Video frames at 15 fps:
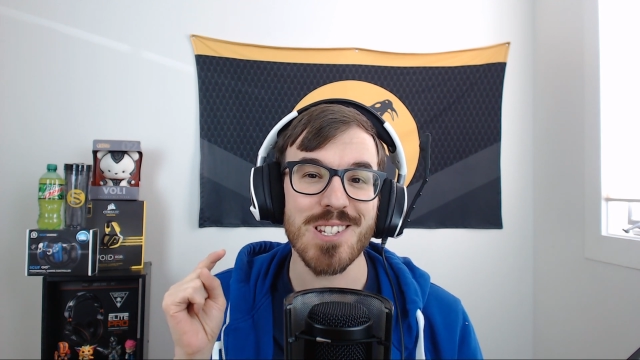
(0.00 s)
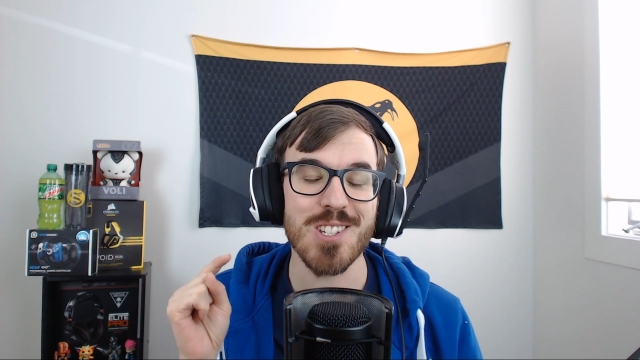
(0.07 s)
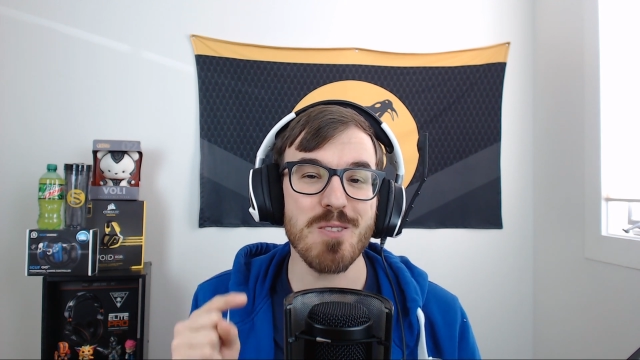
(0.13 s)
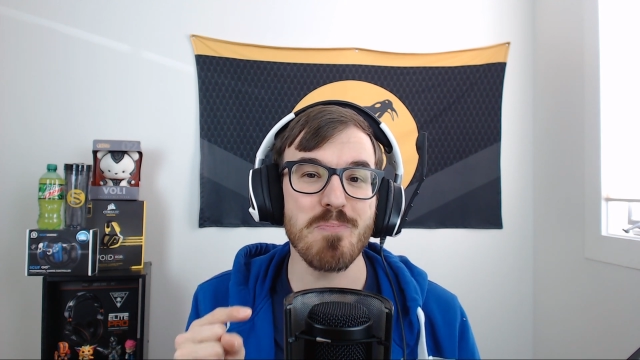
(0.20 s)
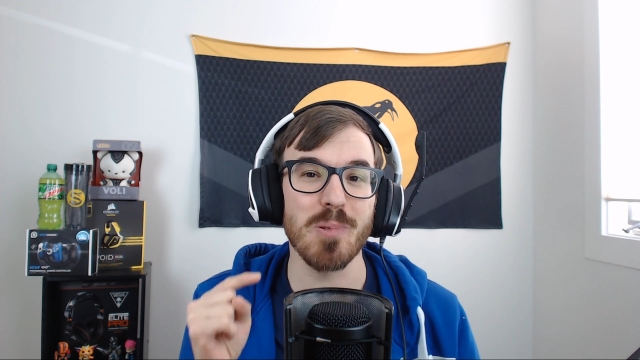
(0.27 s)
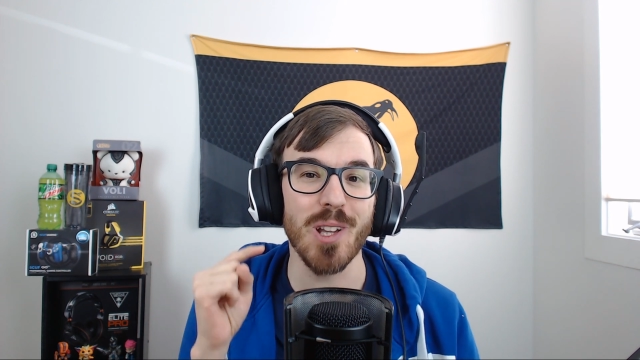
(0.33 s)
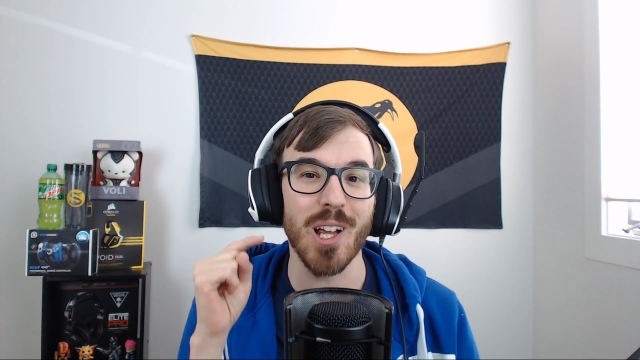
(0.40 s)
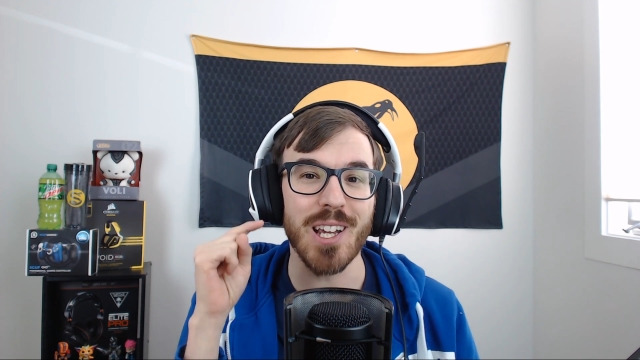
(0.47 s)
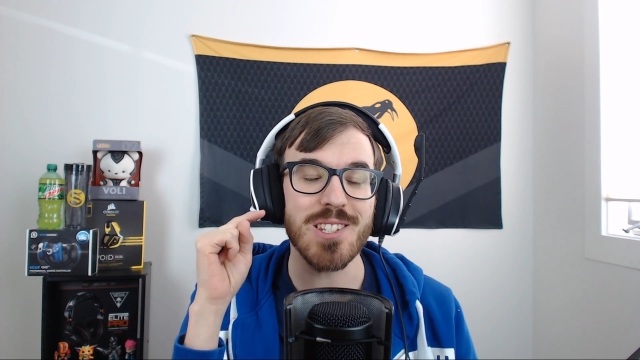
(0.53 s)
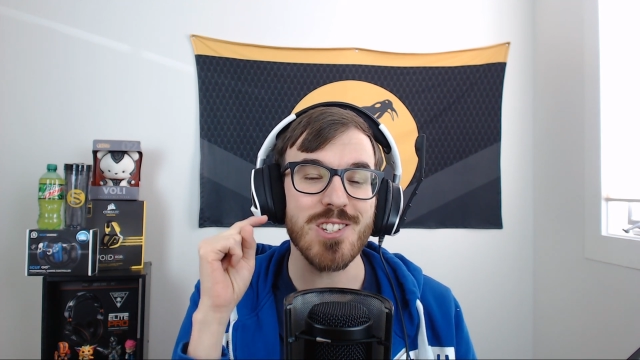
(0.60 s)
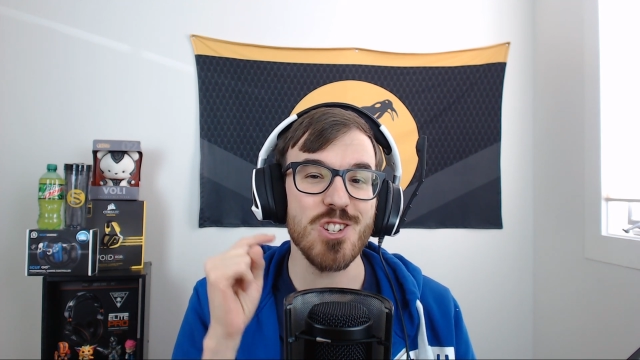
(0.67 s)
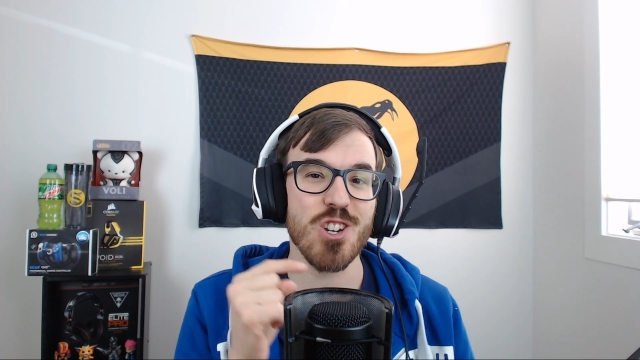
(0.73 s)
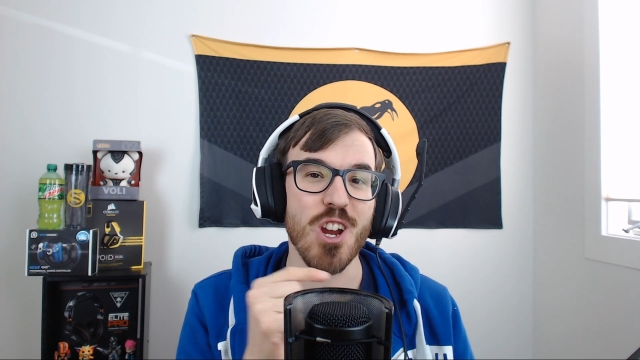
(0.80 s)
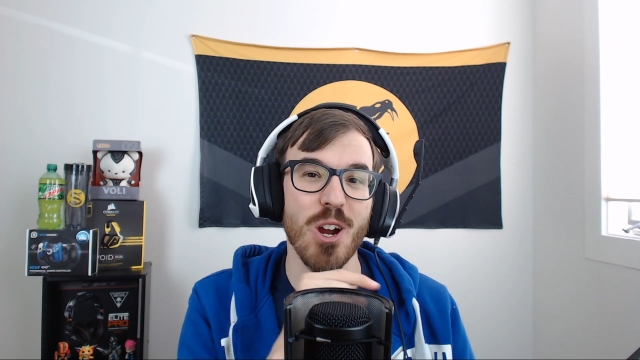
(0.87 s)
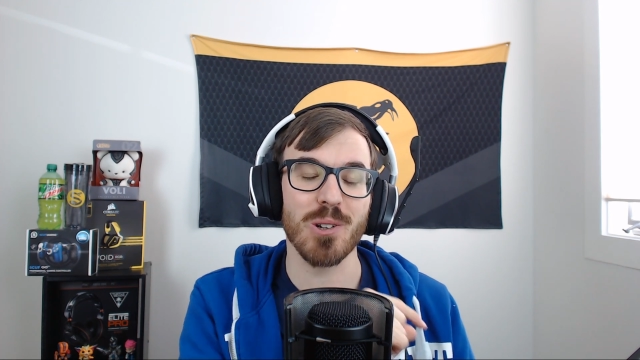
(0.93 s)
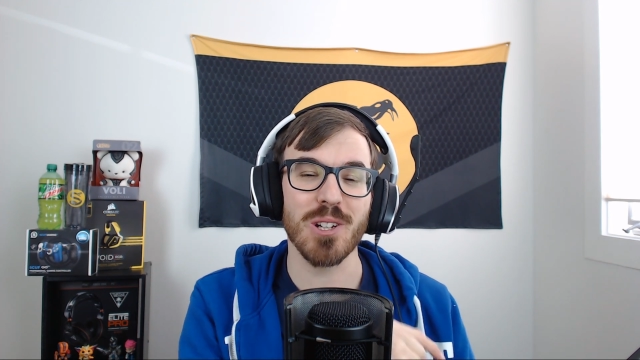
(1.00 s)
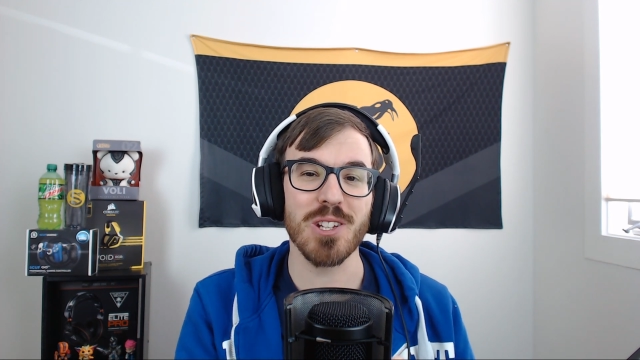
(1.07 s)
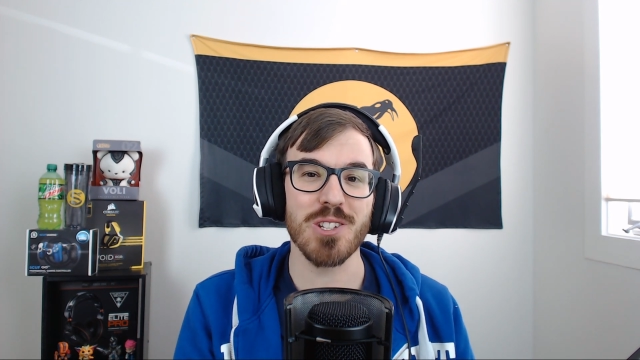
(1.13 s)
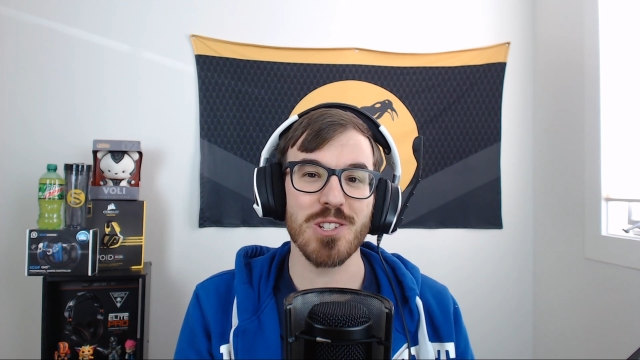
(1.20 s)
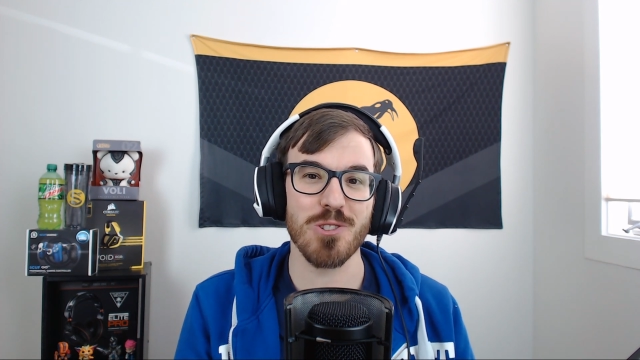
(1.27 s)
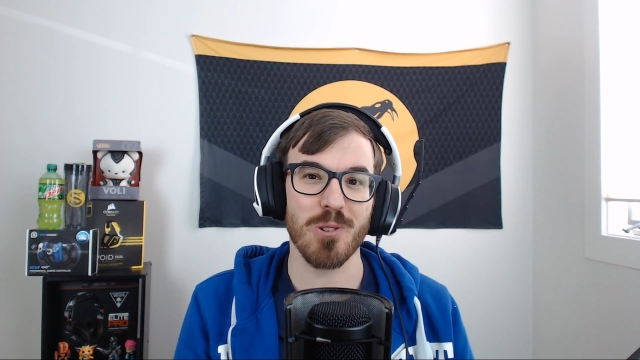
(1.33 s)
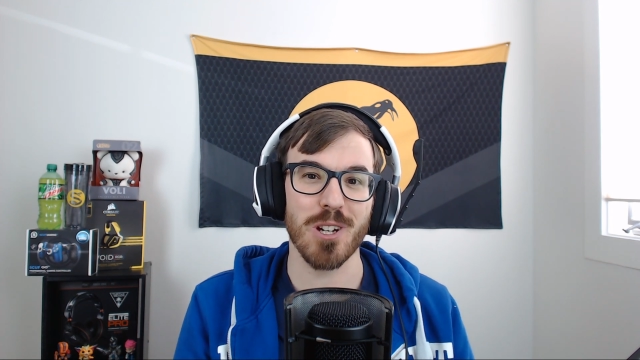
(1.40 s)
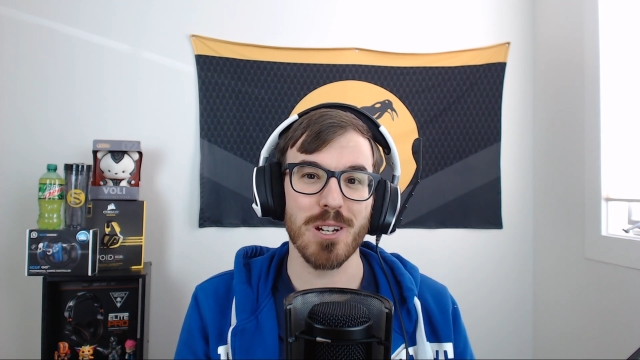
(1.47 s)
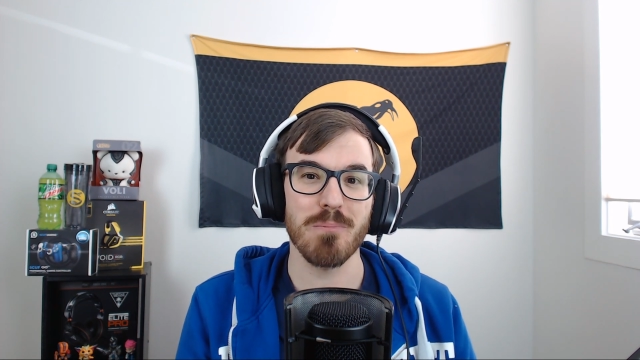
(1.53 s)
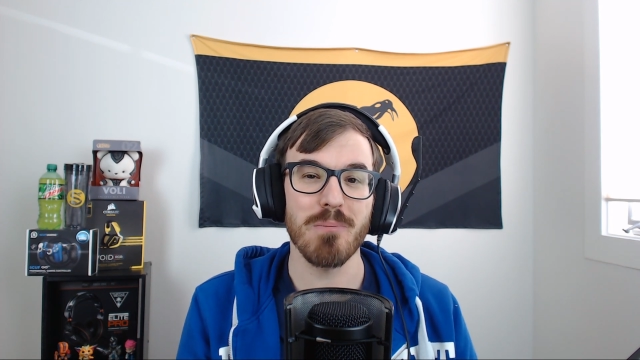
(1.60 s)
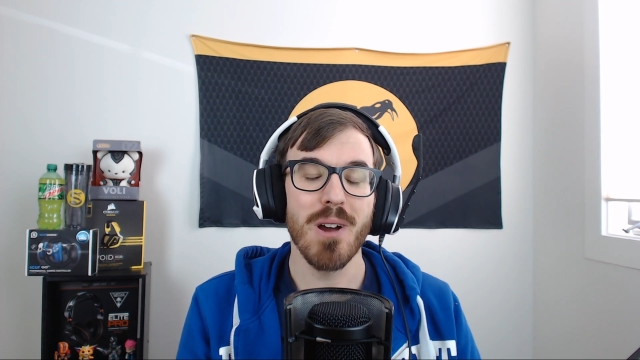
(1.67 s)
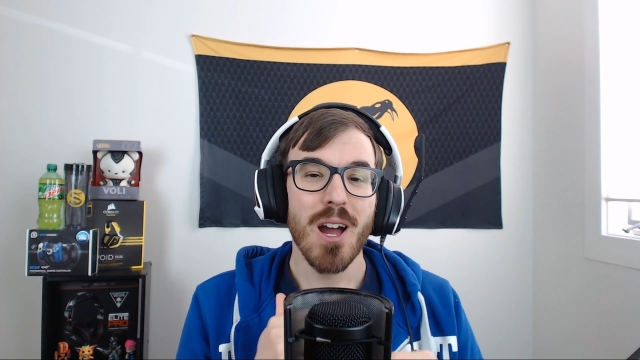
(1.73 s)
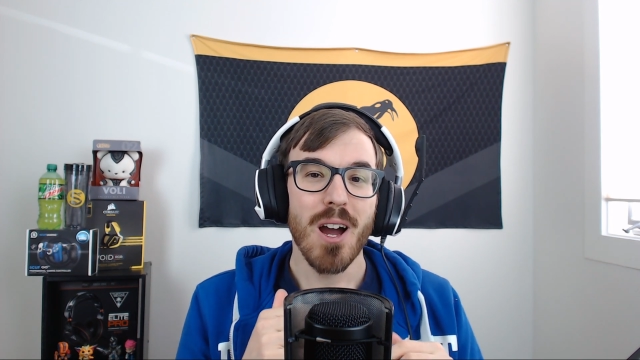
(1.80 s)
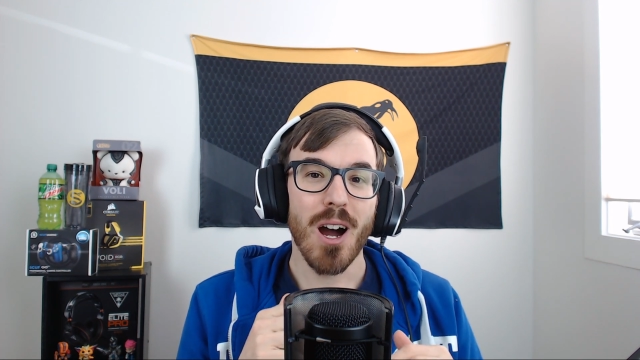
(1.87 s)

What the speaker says: Splyce charity stream.